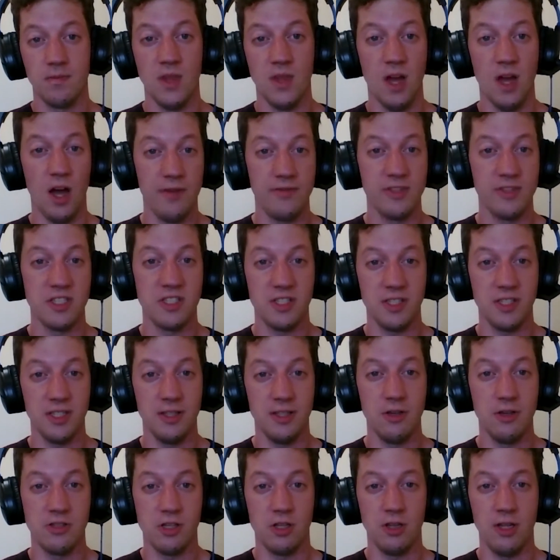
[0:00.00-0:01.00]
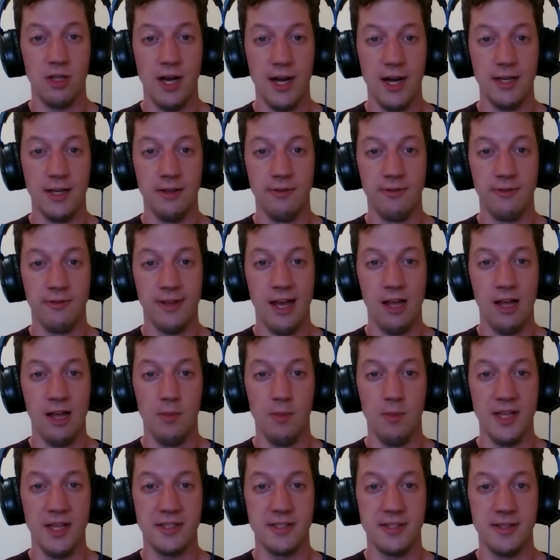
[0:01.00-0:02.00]
obviously there's a lot of
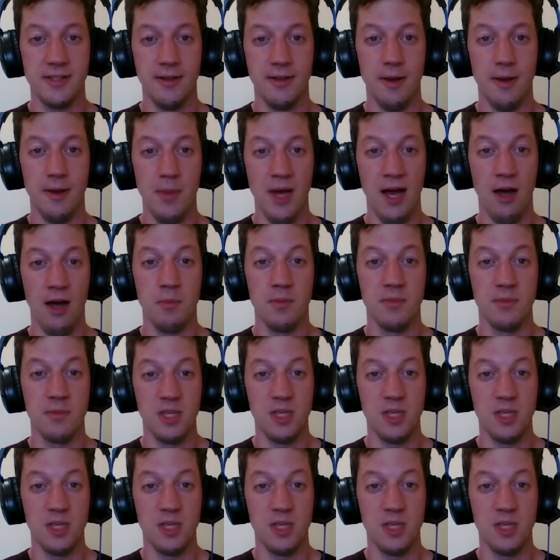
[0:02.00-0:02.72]
elements about